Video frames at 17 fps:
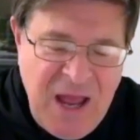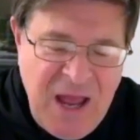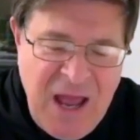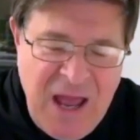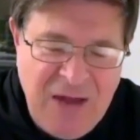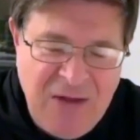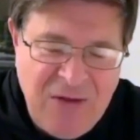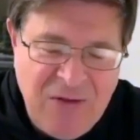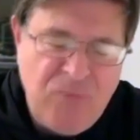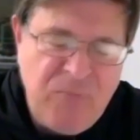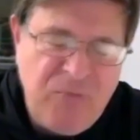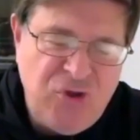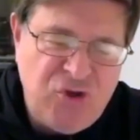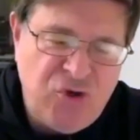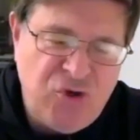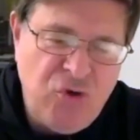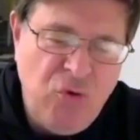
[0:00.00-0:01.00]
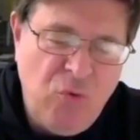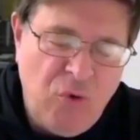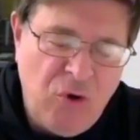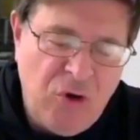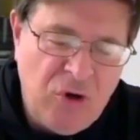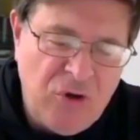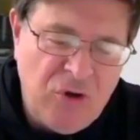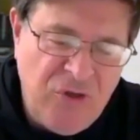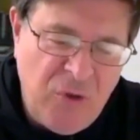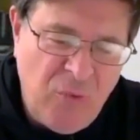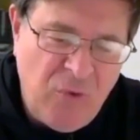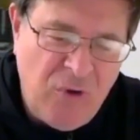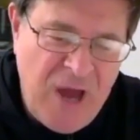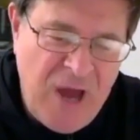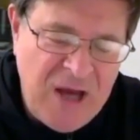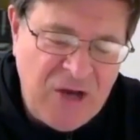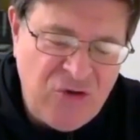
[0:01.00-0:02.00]
and the true world that
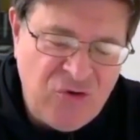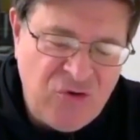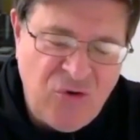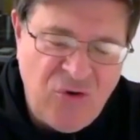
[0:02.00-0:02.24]
we're heading